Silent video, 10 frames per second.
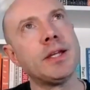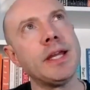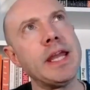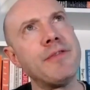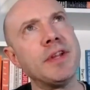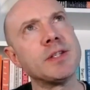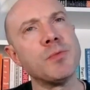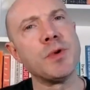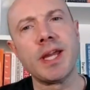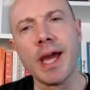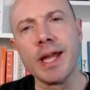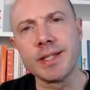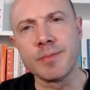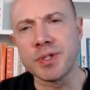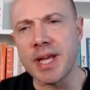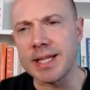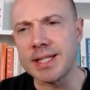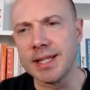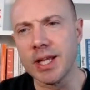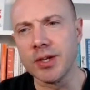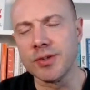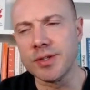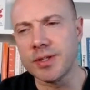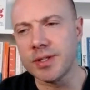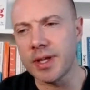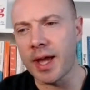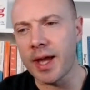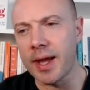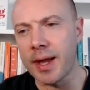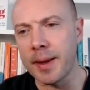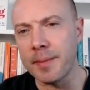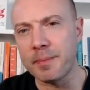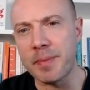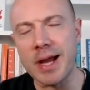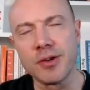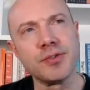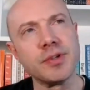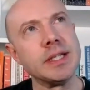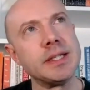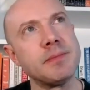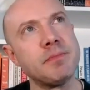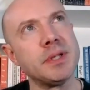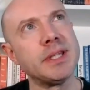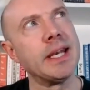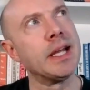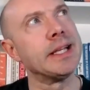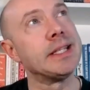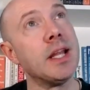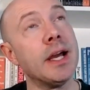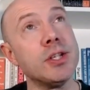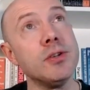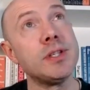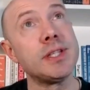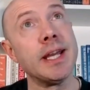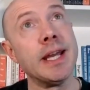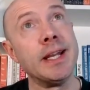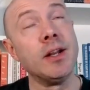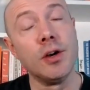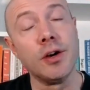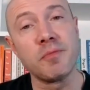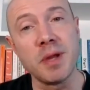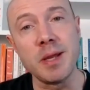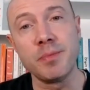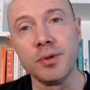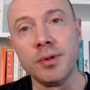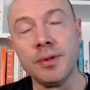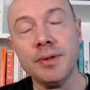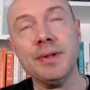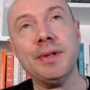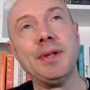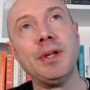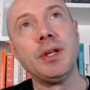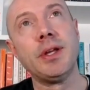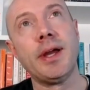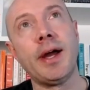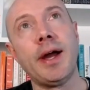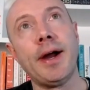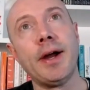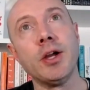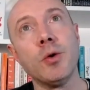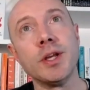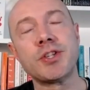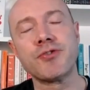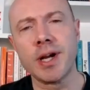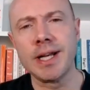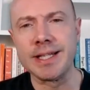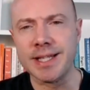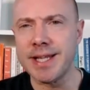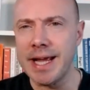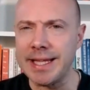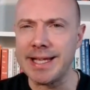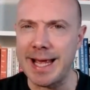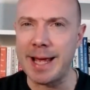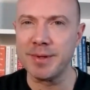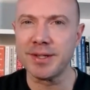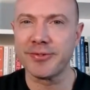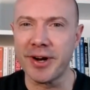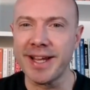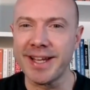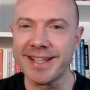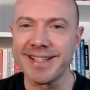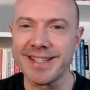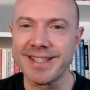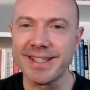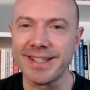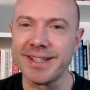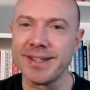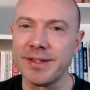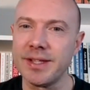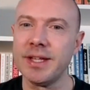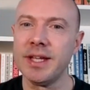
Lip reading: evenings and weekends and protecting those boundaries. But then I do see it in a lot of people who are struggling to take that Sabbath, right? And to